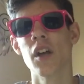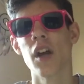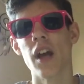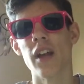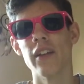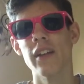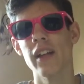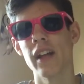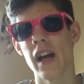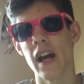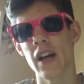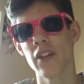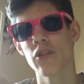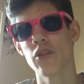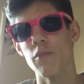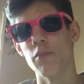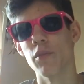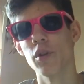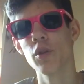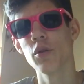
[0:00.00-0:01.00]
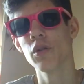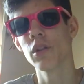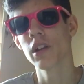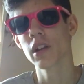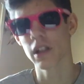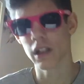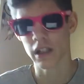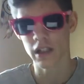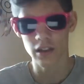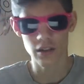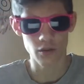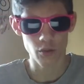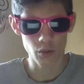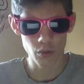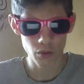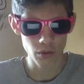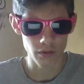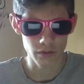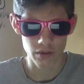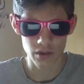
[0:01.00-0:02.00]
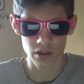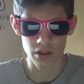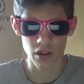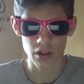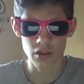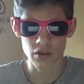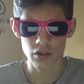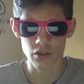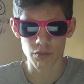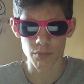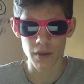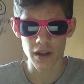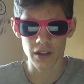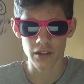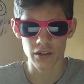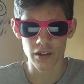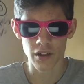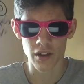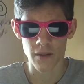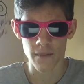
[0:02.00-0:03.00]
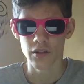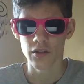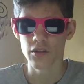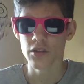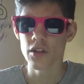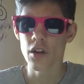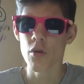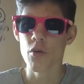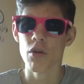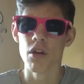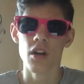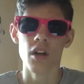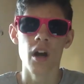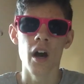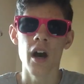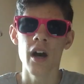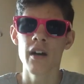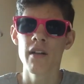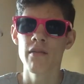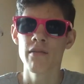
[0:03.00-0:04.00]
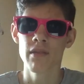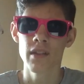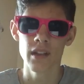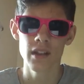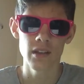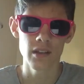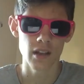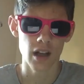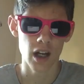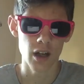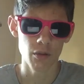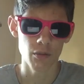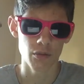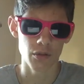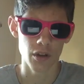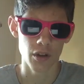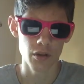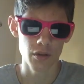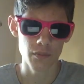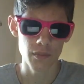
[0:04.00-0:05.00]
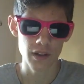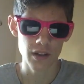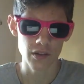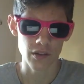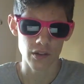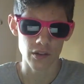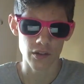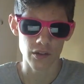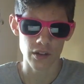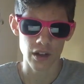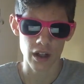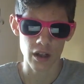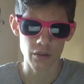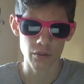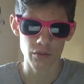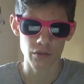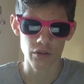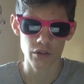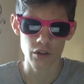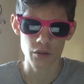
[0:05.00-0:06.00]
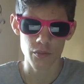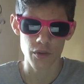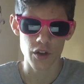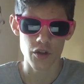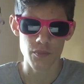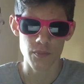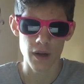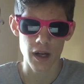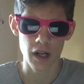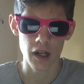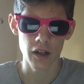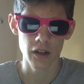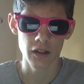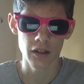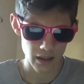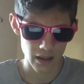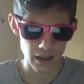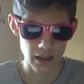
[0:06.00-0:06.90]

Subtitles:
And then I add the music and it all of a sudden just makes it so lively. I don't know, it makes it sound so much better.